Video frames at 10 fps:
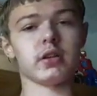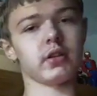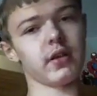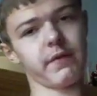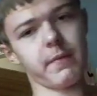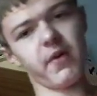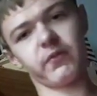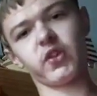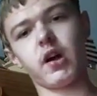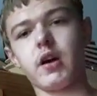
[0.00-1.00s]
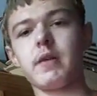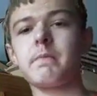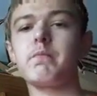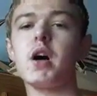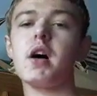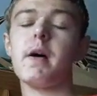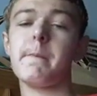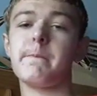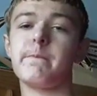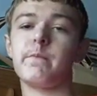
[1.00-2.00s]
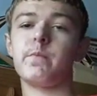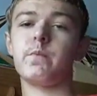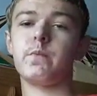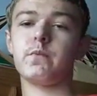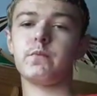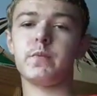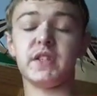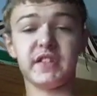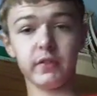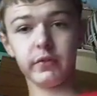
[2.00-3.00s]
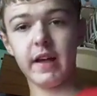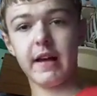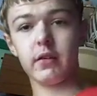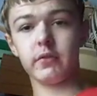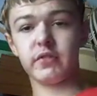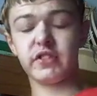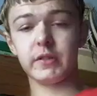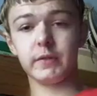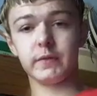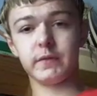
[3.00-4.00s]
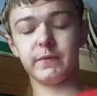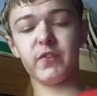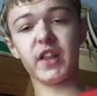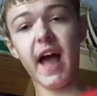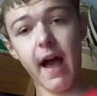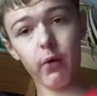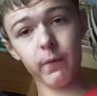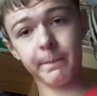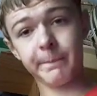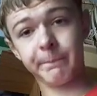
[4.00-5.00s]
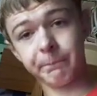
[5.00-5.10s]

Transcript: in another month time, but till now, to for now,